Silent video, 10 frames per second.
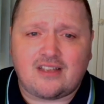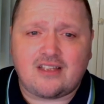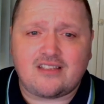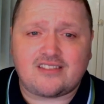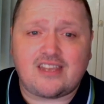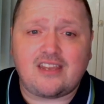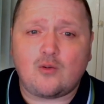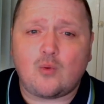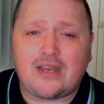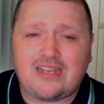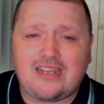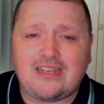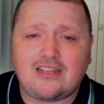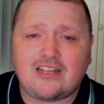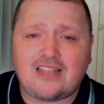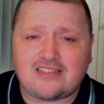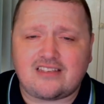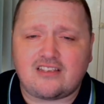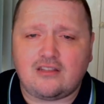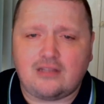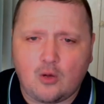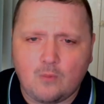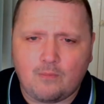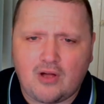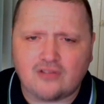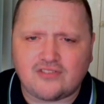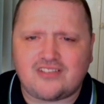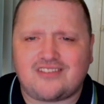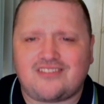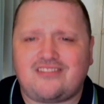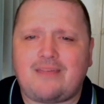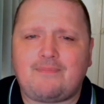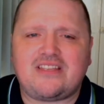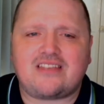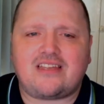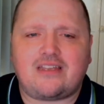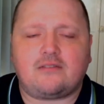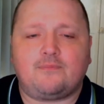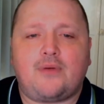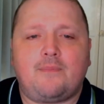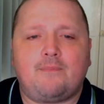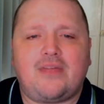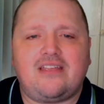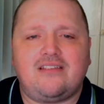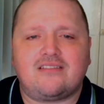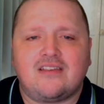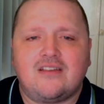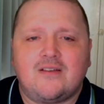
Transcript: sing when he collected a low ball to step inside Adam Pompey's